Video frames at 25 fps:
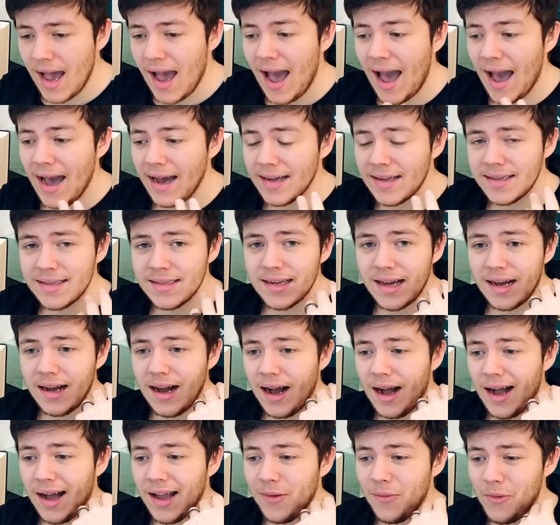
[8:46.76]
And
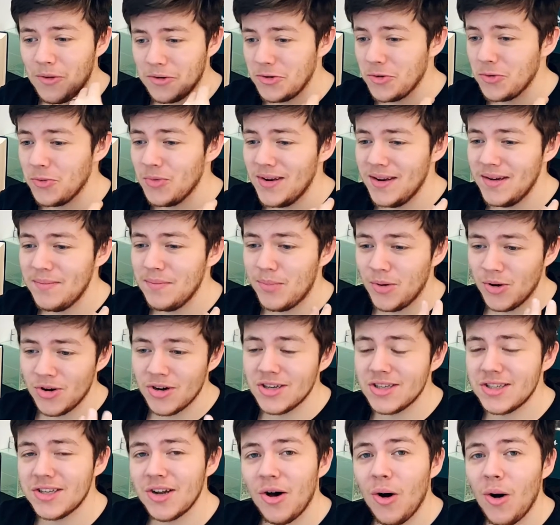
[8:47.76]
I want to read
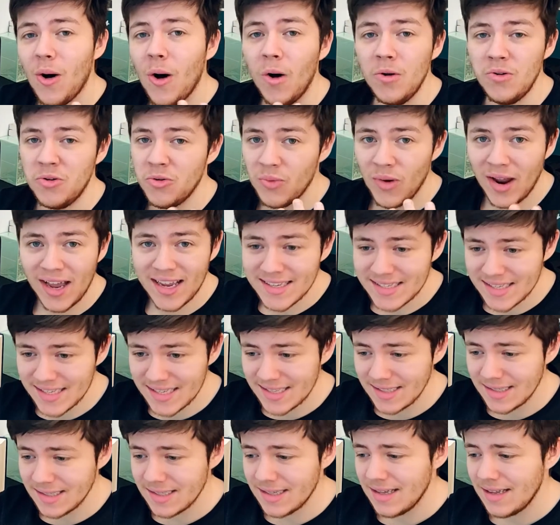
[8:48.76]
books on
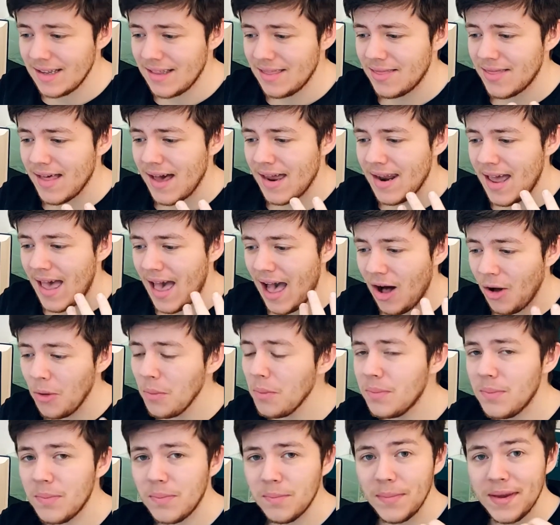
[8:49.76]
writing that
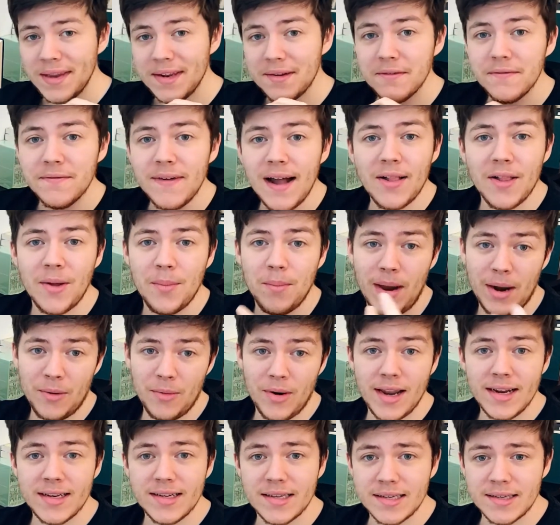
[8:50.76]
help me develop my
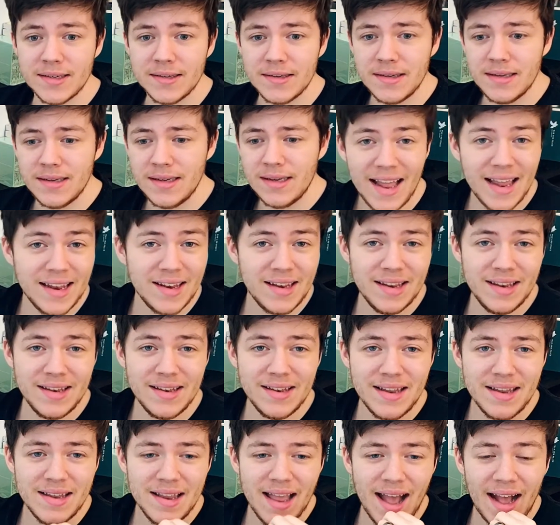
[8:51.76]
writing. And
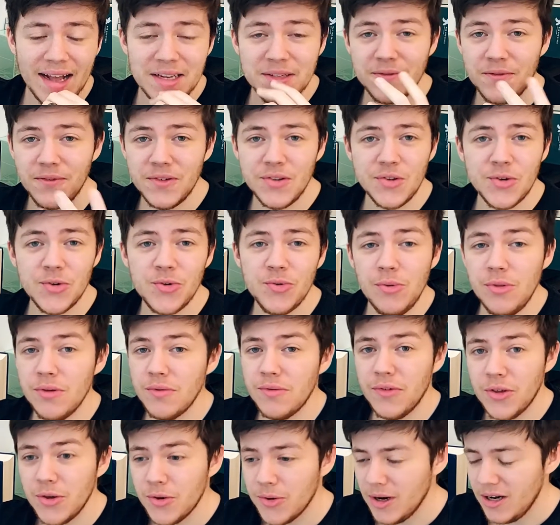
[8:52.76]
as for you, the
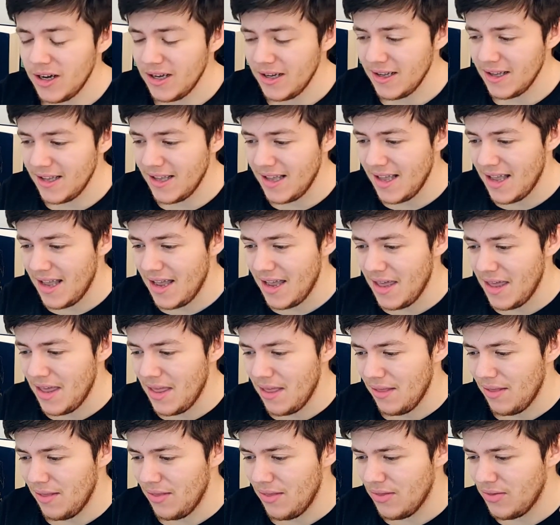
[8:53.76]
viewer,
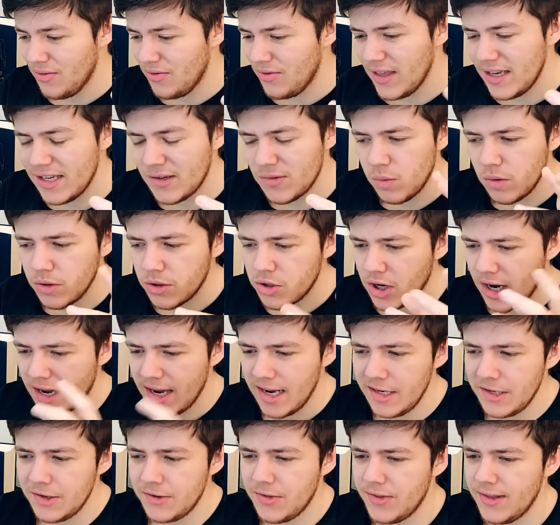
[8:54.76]
this will
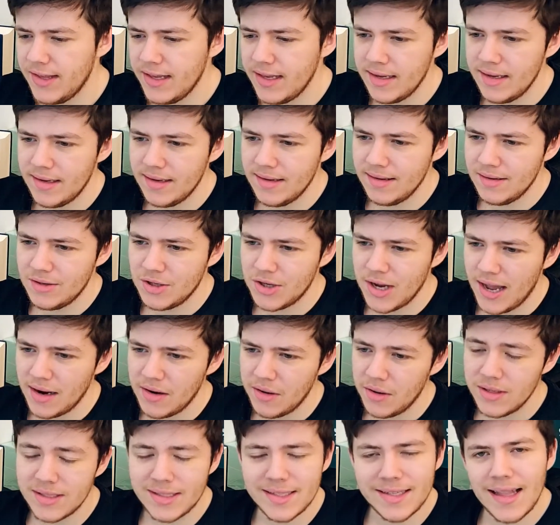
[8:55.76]
change the
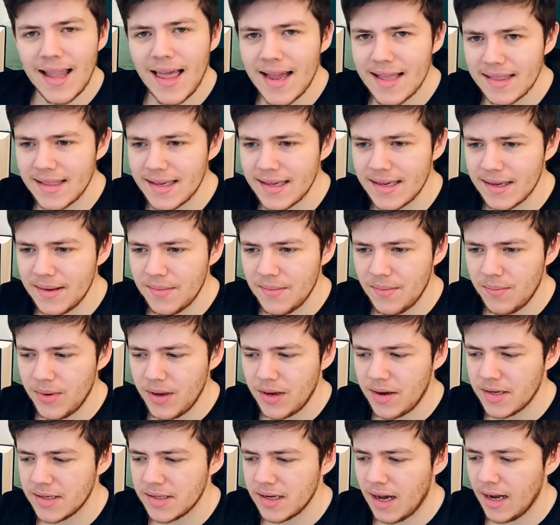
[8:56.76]
channel slightly,
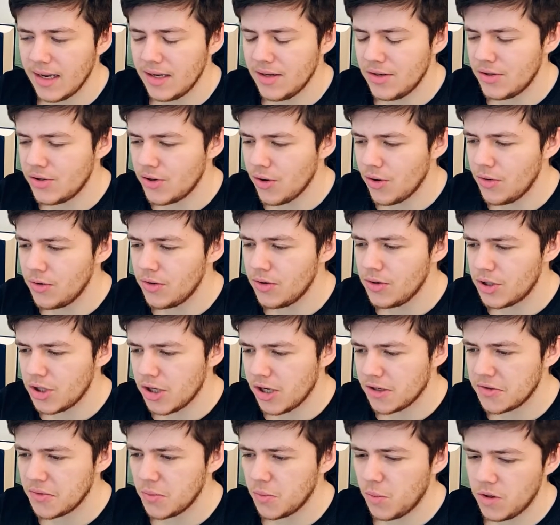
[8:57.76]
because I don't
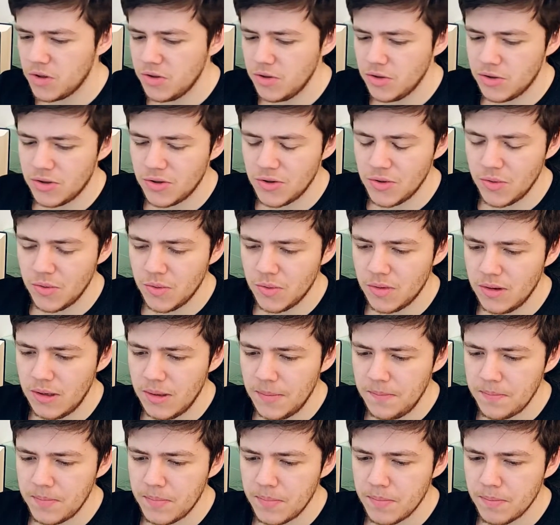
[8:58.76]
just want to
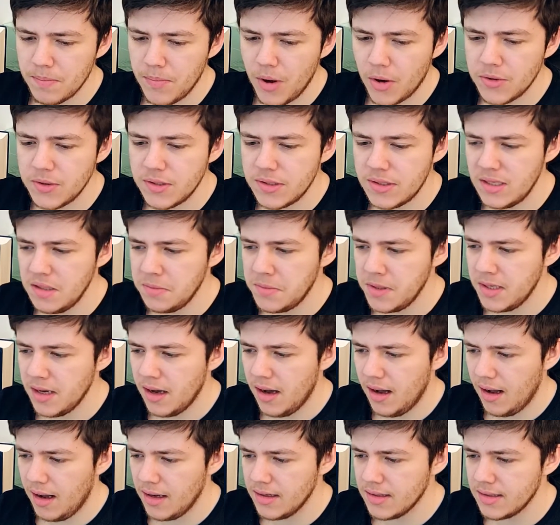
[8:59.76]
post
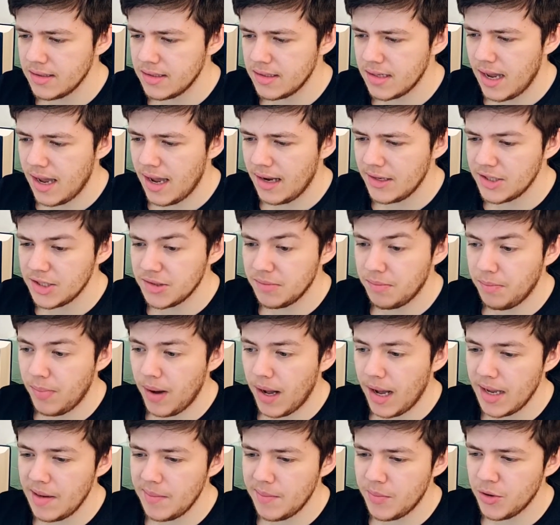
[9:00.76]
TBRs and just
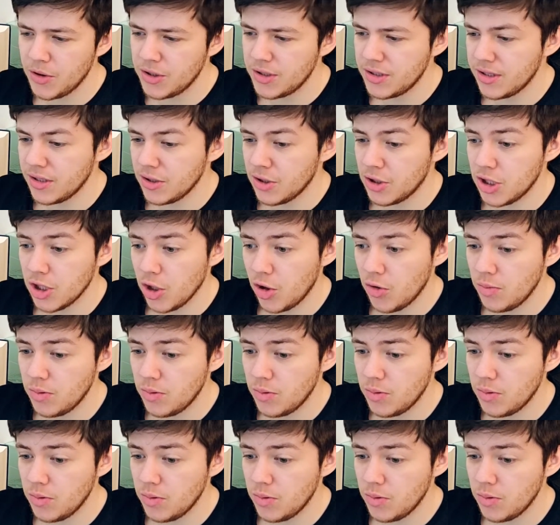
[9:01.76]
buy books and show